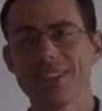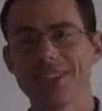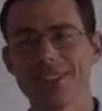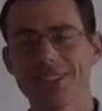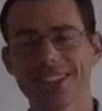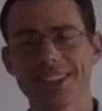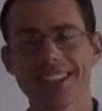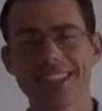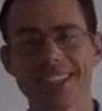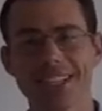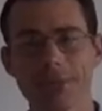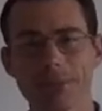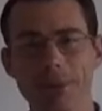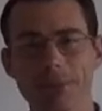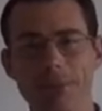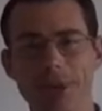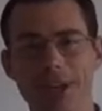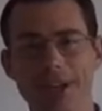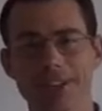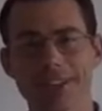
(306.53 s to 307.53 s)
is a little bit
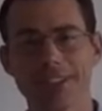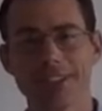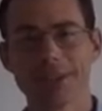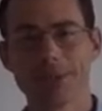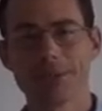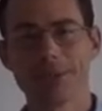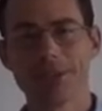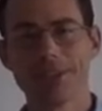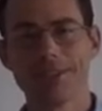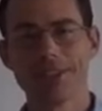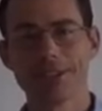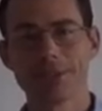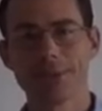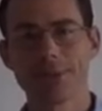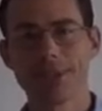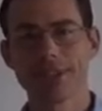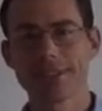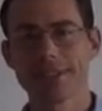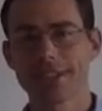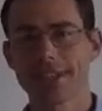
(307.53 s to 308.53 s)
better than the previous
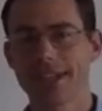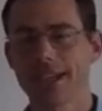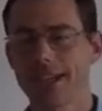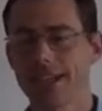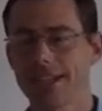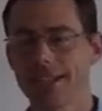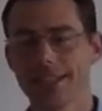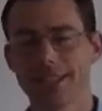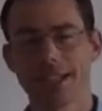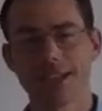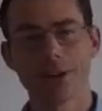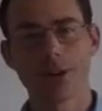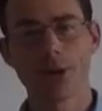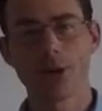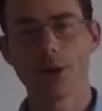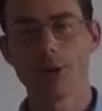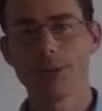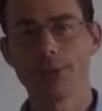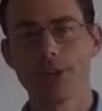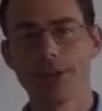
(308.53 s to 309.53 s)
ones. I
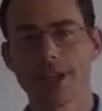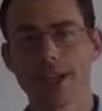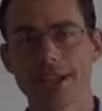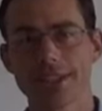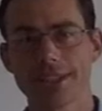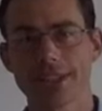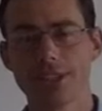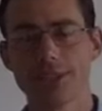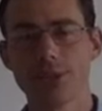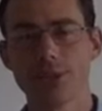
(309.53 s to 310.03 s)
hope that as I do